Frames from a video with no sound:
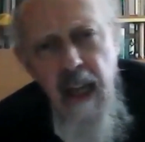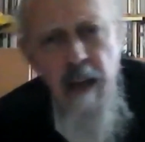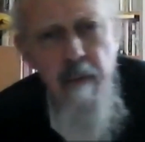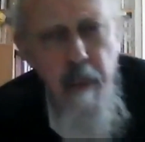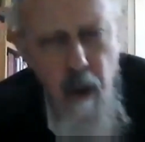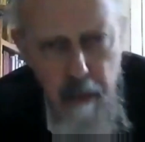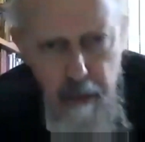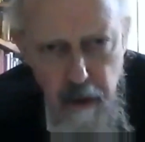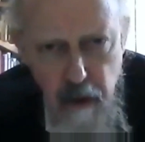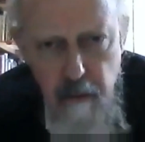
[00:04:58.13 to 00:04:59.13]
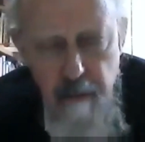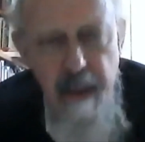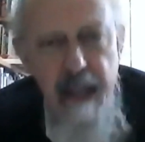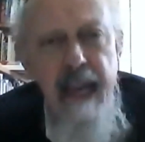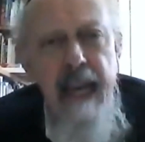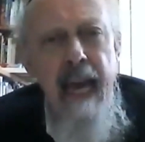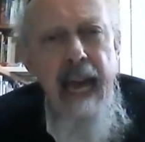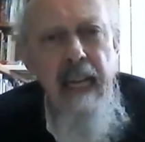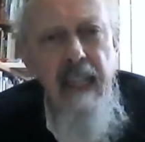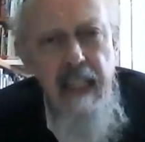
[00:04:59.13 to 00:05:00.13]
and purpose,
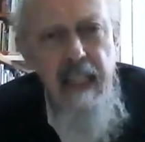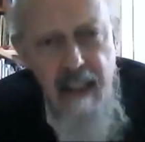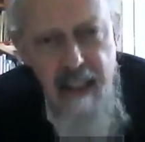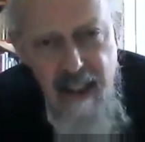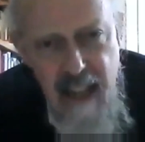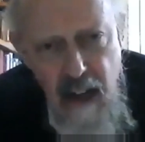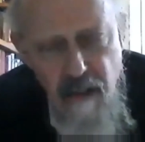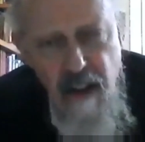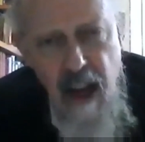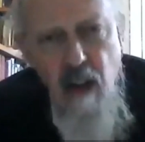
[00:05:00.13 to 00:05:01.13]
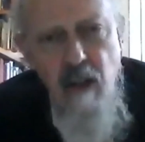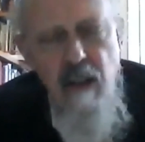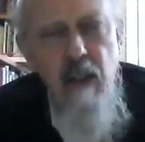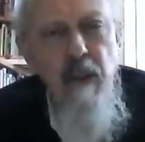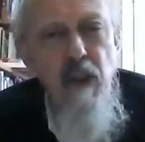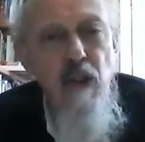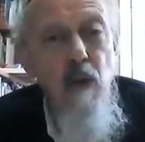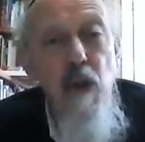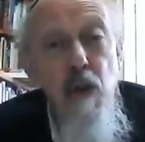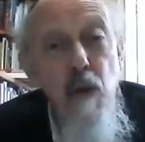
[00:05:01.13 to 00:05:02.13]
And it is that faculty which is
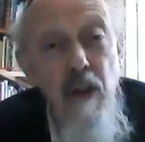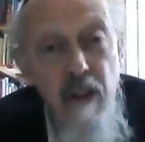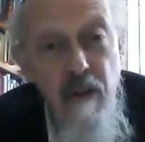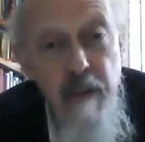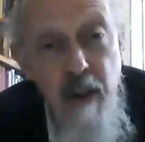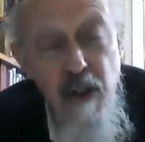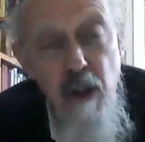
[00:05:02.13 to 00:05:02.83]
called unitive because it